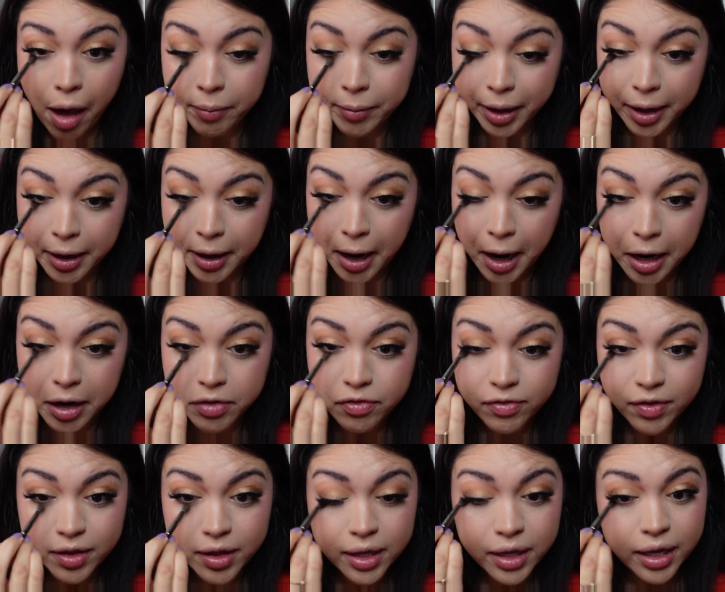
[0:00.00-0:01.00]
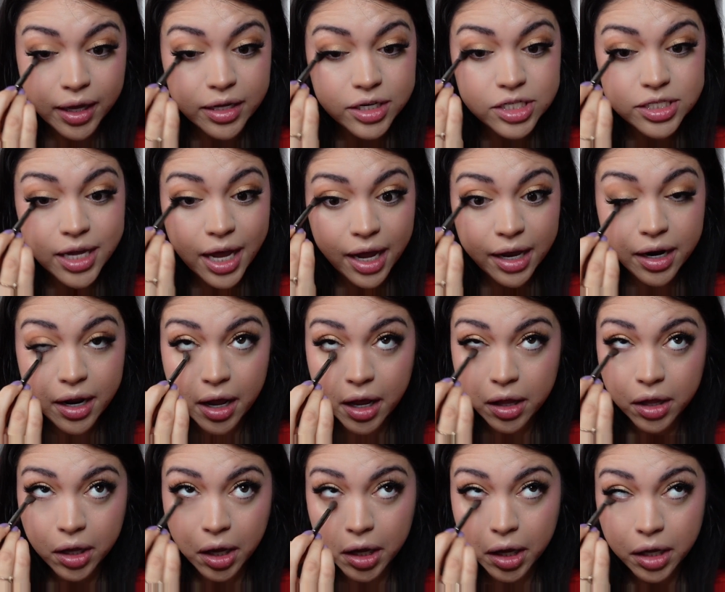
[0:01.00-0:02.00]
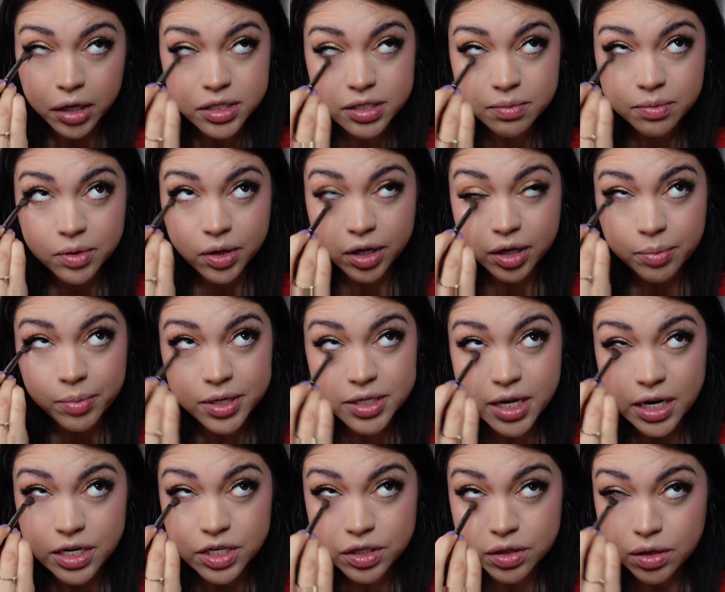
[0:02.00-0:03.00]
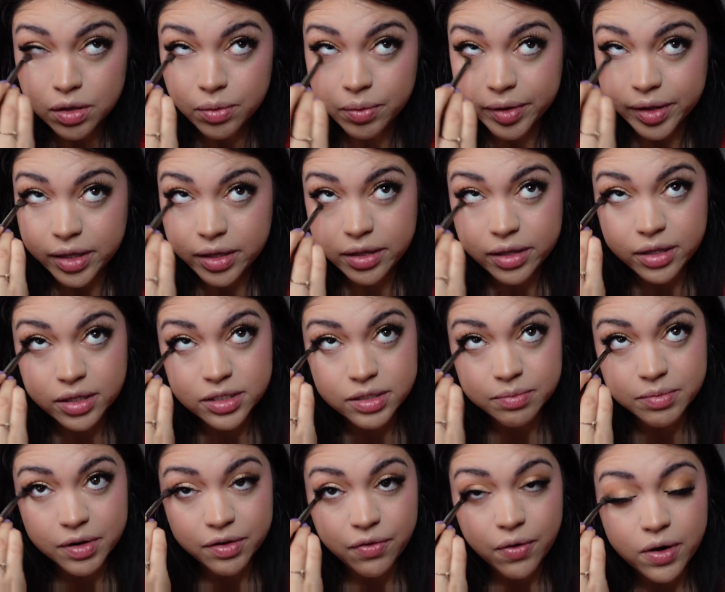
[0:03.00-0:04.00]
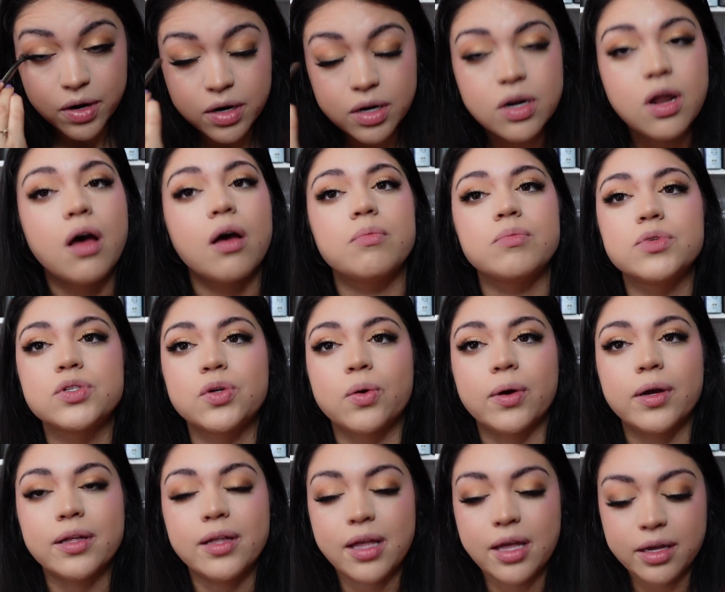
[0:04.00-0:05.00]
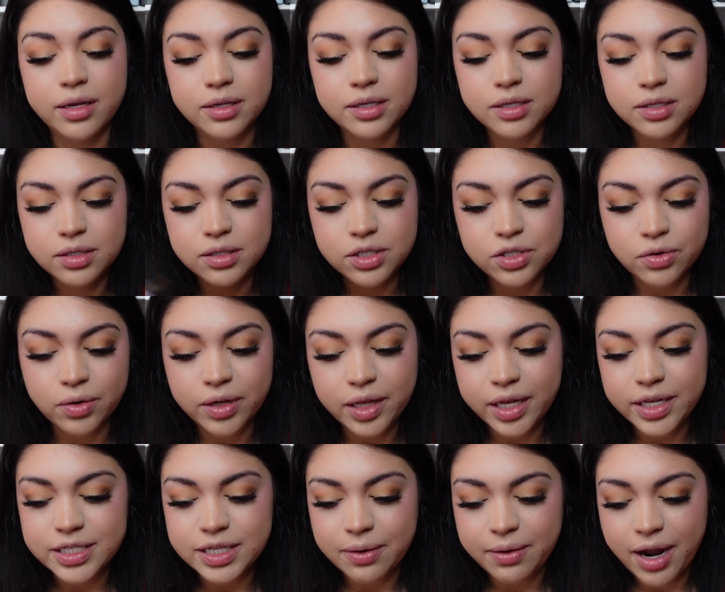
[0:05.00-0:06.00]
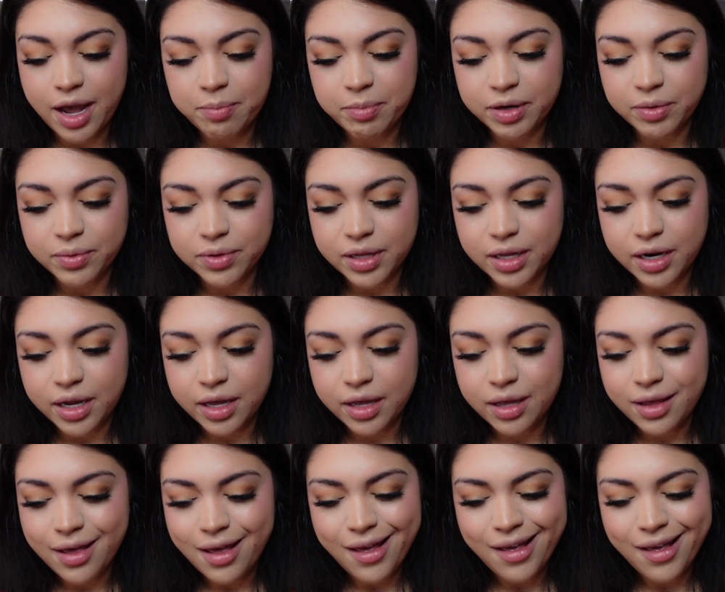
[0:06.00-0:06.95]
man, I feel like it just had some good potential with some different storylines that were happening within it,